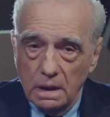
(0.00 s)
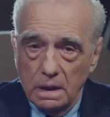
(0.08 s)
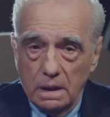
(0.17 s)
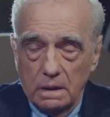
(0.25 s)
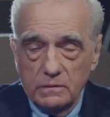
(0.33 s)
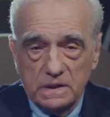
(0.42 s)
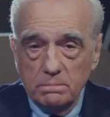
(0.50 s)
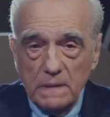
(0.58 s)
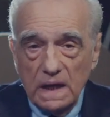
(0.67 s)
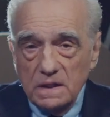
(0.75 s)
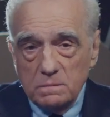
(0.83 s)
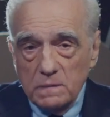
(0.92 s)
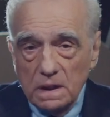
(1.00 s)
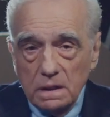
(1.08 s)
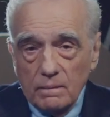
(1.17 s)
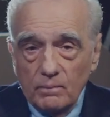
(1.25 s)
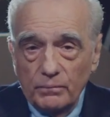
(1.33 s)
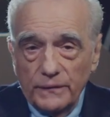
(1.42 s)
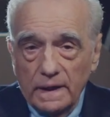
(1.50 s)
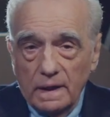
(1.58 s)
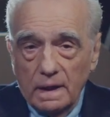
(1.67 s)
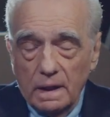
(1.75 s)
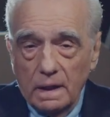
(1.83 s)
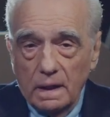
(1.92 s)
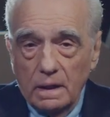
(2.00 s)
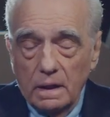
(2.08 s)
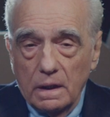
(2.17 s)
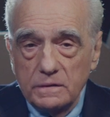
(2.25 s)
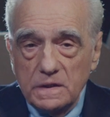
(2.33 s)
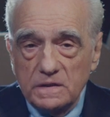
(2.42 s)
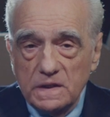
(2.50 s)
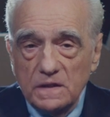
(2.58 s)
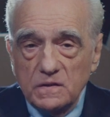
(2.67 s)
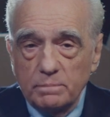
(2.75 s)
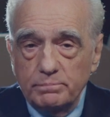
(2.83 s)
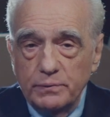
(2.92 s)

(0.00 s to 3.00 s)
There was amazement. There's a sense of